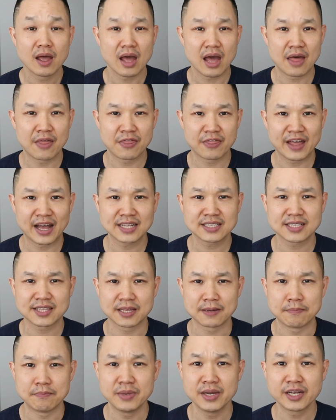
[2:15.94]
And that's
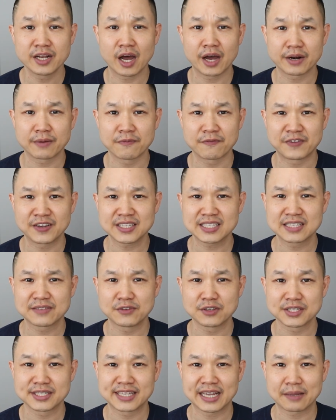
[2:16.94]
the Mid-Autumn
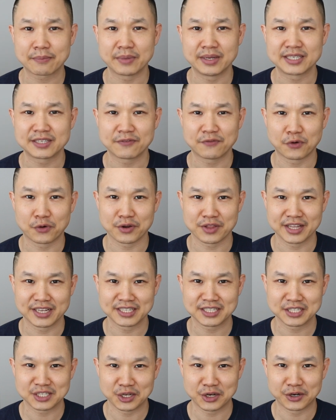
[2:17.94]
Festival segment for
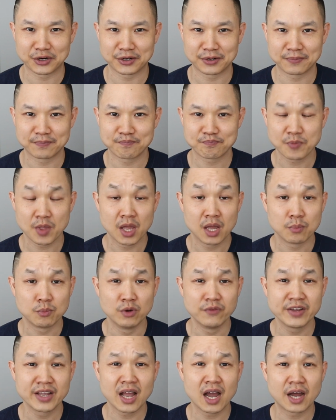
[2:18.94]
this year.
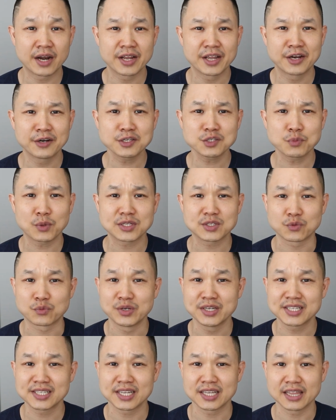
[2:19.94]
Moving on, here's what's
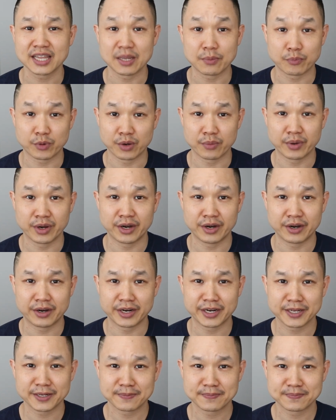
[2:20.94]
recently
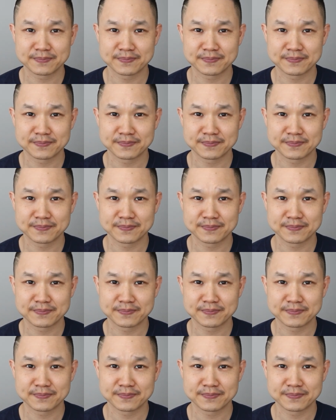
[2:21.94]
premiered.